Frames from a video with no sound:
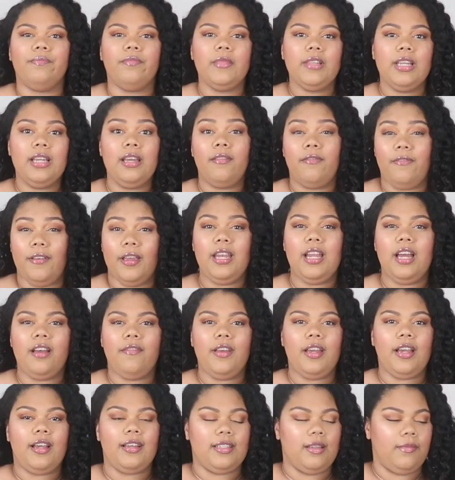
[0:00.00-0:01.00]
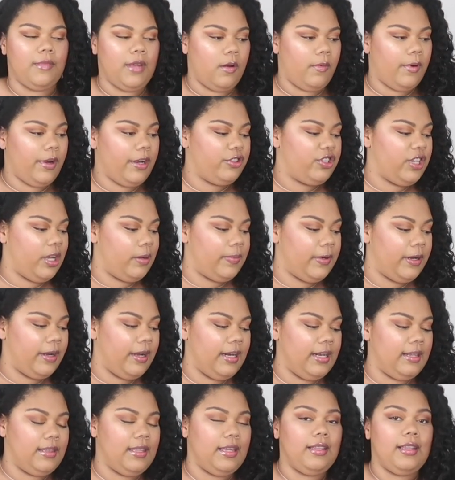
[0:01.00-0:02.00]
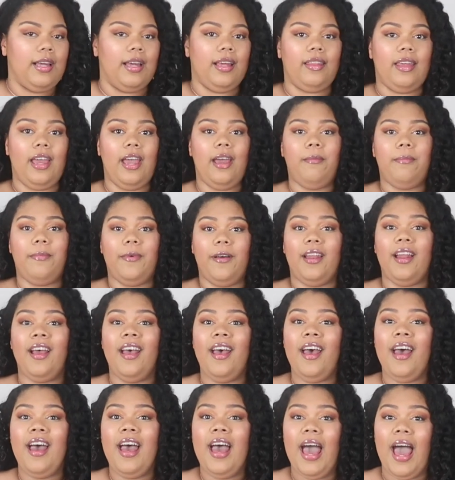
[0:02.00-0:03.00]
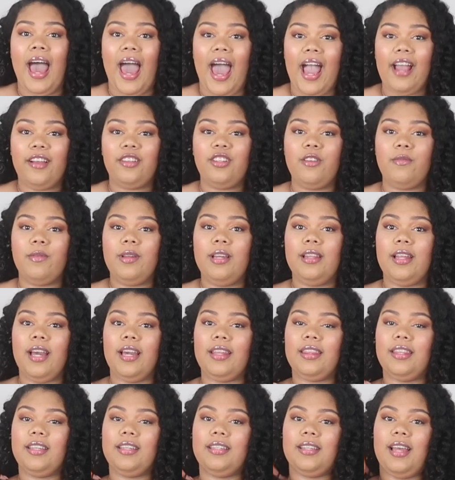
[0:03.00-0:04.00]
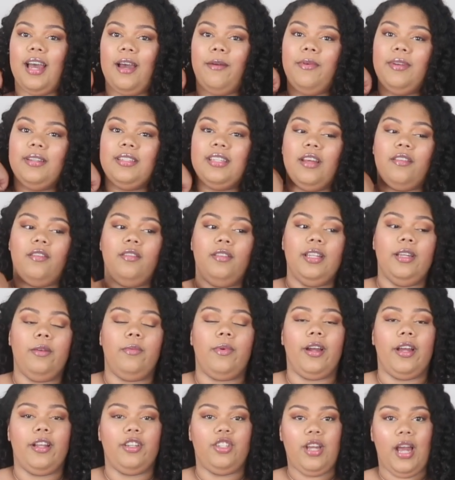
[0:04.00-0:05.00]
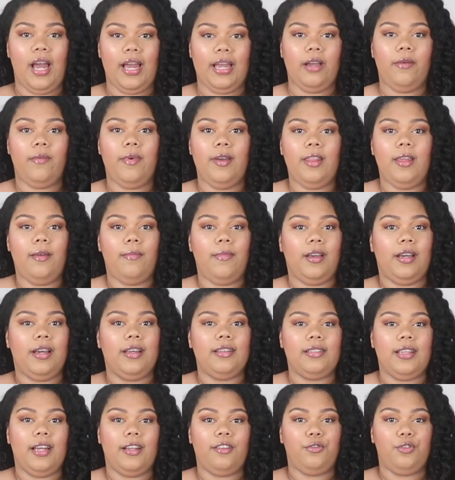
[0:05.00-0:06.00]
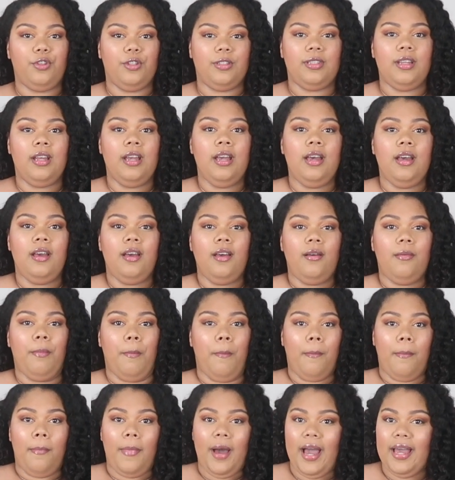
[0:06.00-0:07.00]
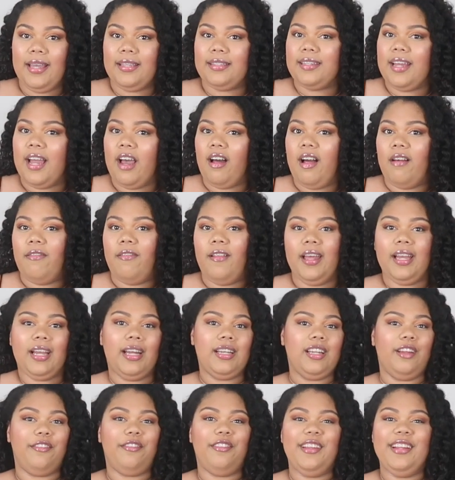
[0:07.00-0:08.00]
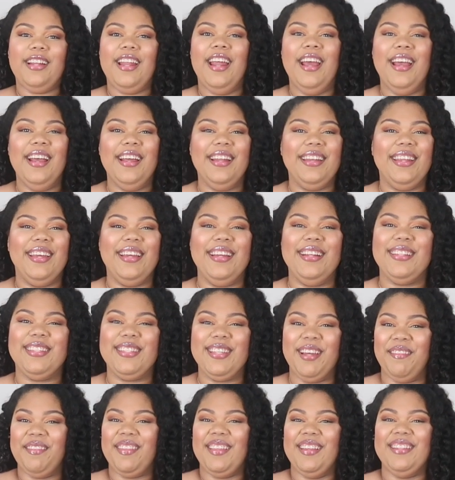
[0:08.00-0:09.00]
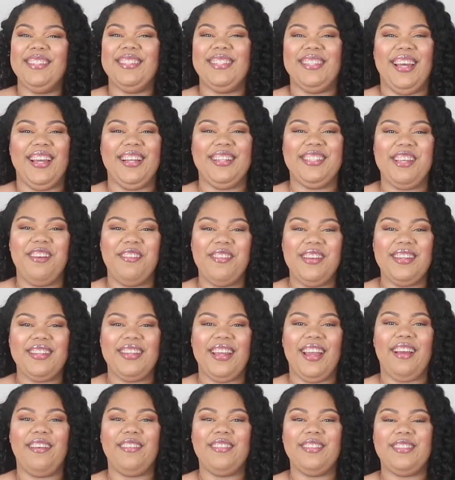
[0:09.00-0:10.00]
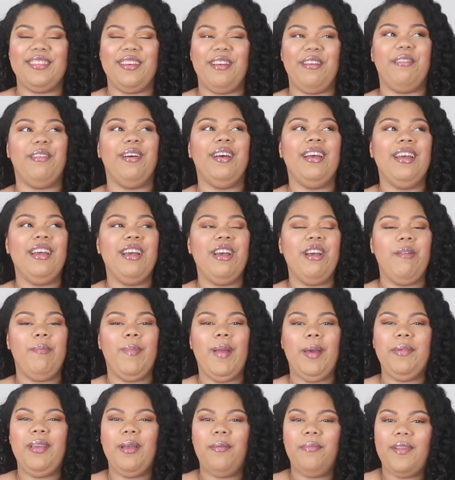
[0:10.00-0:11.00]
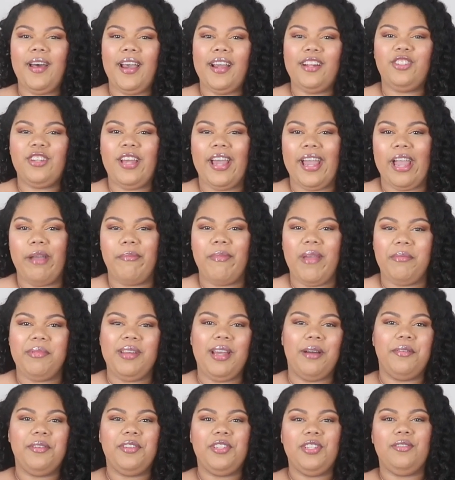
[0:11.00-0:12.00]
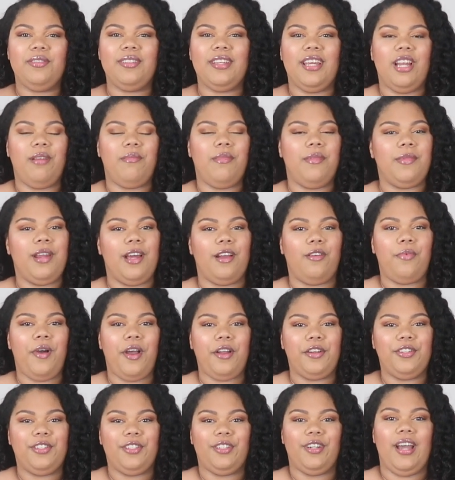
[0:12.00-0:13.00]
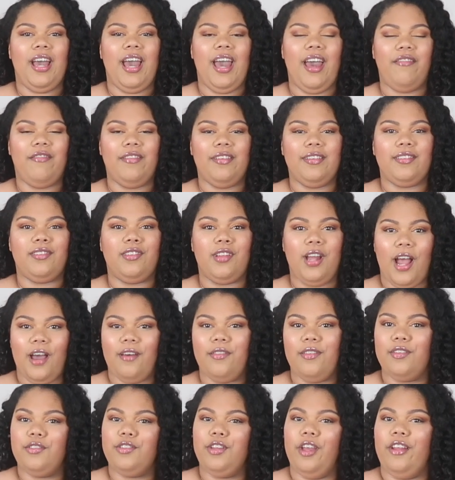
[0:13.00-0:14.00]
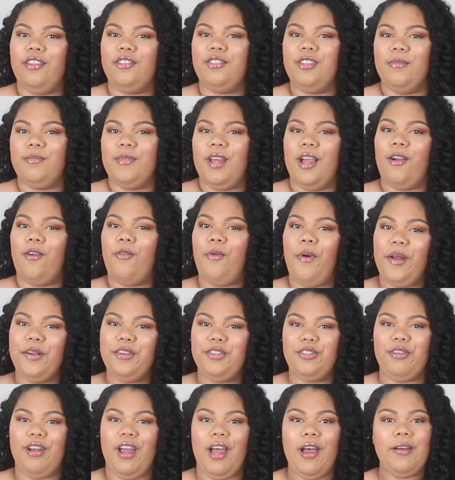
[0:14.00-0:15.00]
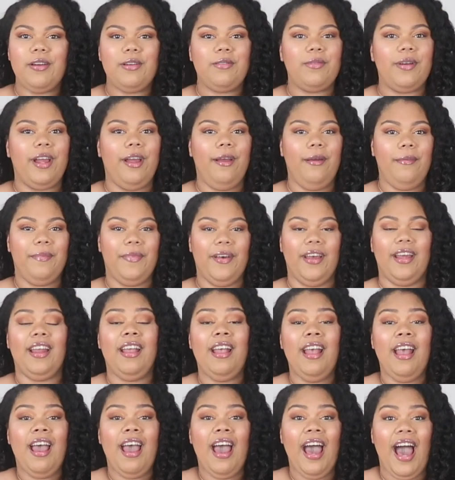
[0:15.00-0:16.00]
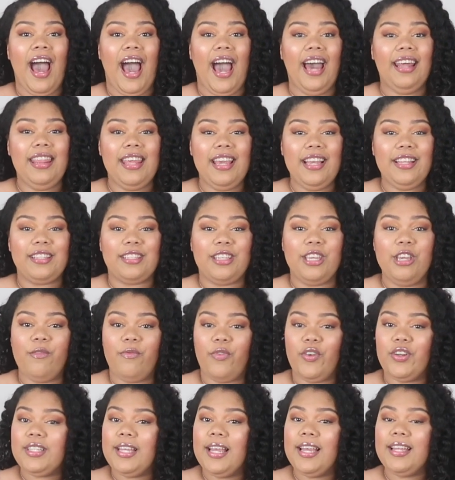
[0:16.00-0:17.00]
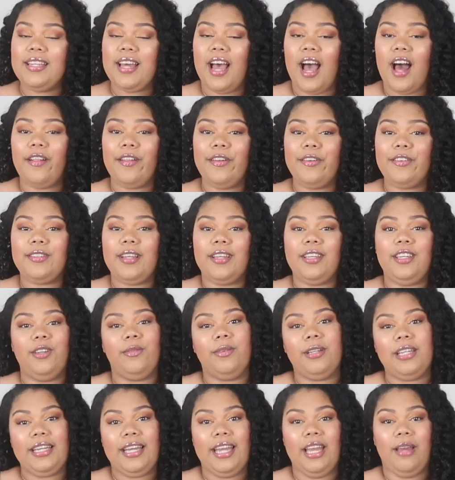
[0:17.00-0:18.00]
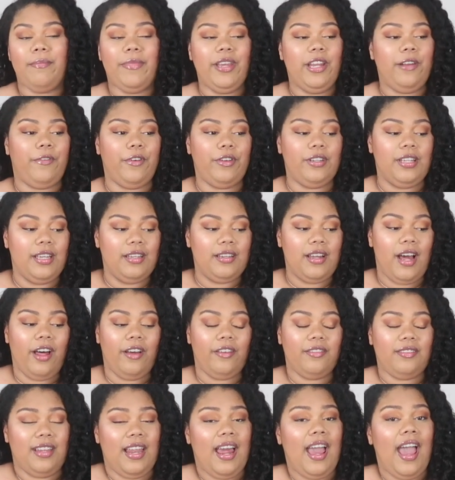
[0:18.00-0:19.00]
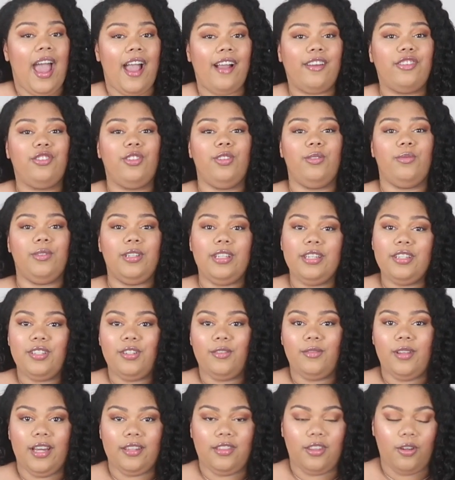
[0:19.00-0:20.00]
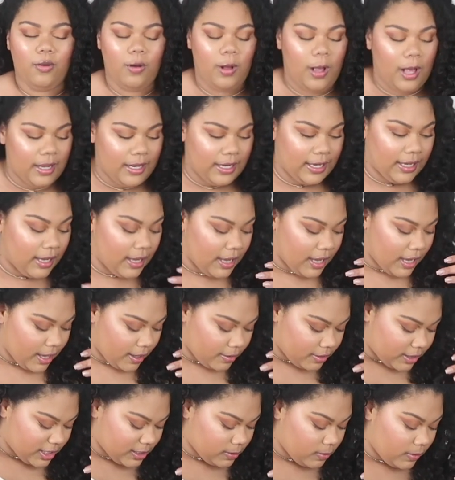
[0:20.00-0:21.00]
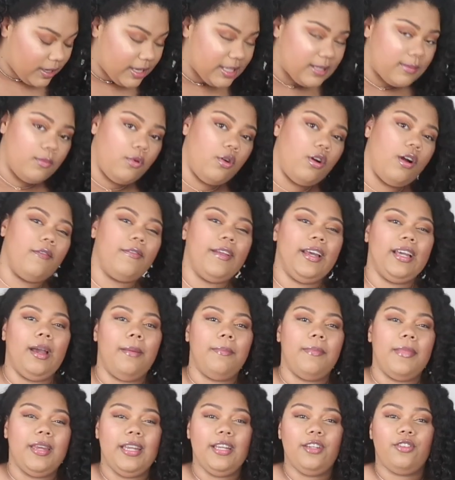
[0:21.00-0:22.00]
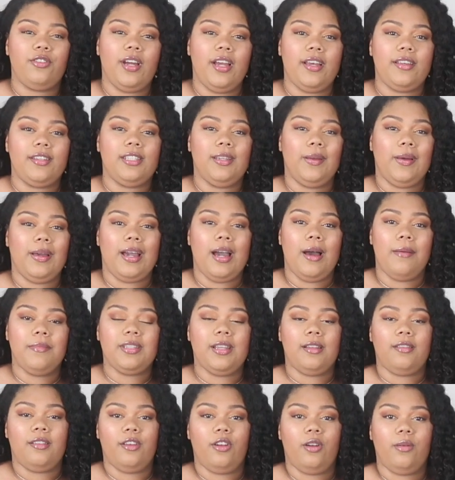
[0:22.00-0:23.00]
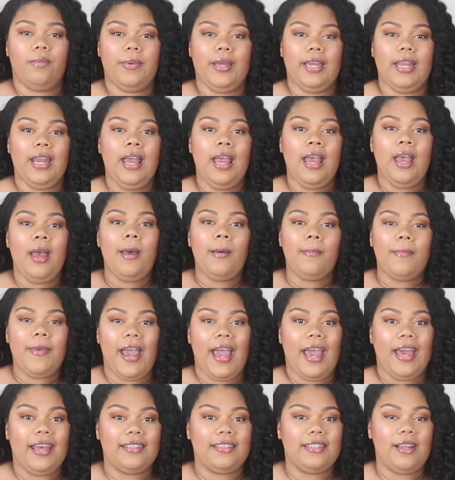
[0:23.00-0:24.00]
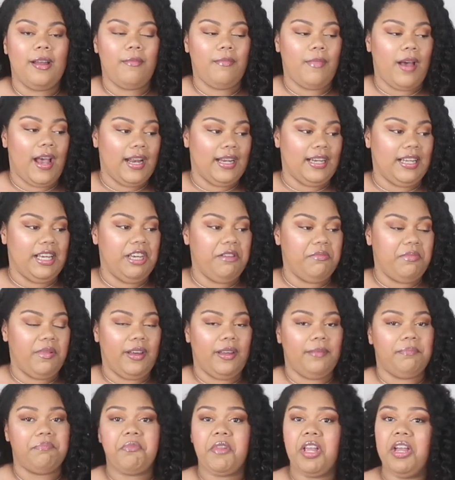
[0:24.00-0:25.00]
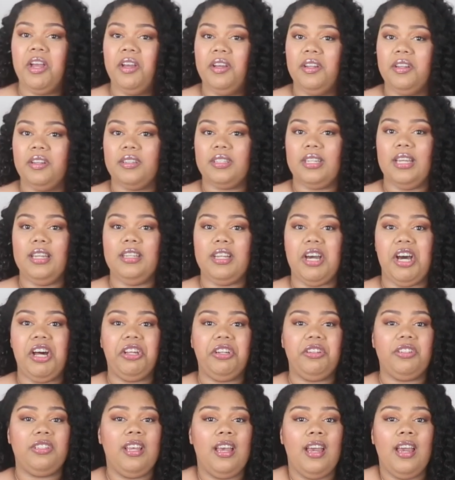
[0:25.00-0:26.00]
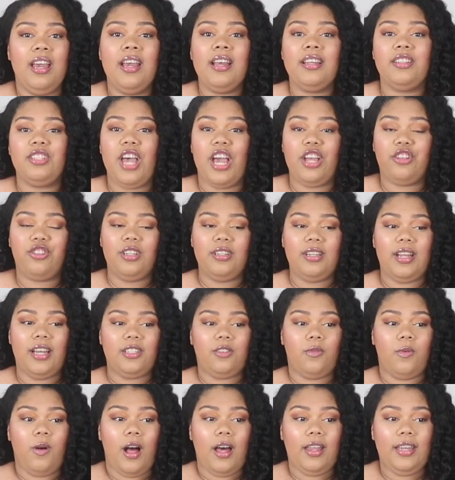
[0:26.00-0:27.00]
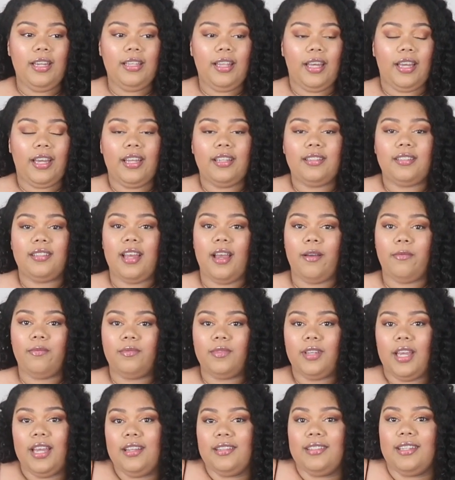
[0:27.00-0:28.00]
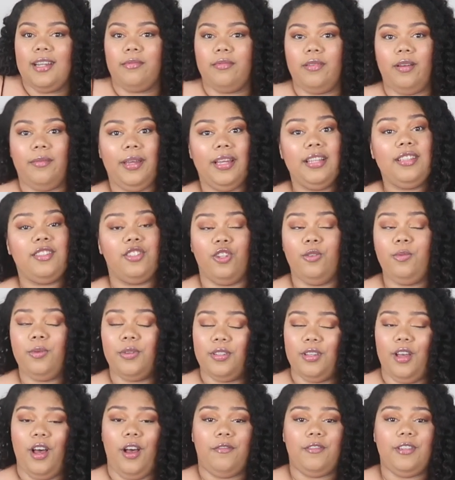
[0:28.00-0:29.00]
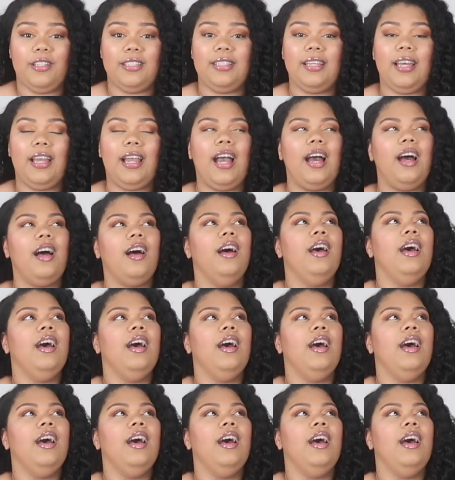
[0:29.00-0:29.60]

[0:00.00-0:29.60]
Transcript: fit of it, because I'm not wearing shapewear or anything like that. But I actually really like this. I would definitely wear a jacket with it because that's just my style. I feel like I definitely need something to like tone it down. So maybe a black jacket, maybe I would do denim. I'm not quite sure. I haven't styled this yet, so I'm not quite sure how I would wear it, but I think it's cute for $10. Like, you really can't beat it for $10, and I actually really do like the quality. This one is more of like a midi dress, so it comes a little bit past my knee, but $10. It's actually nice quality. Like, it's, I can't stop rubbing it. It's super soft. It's like,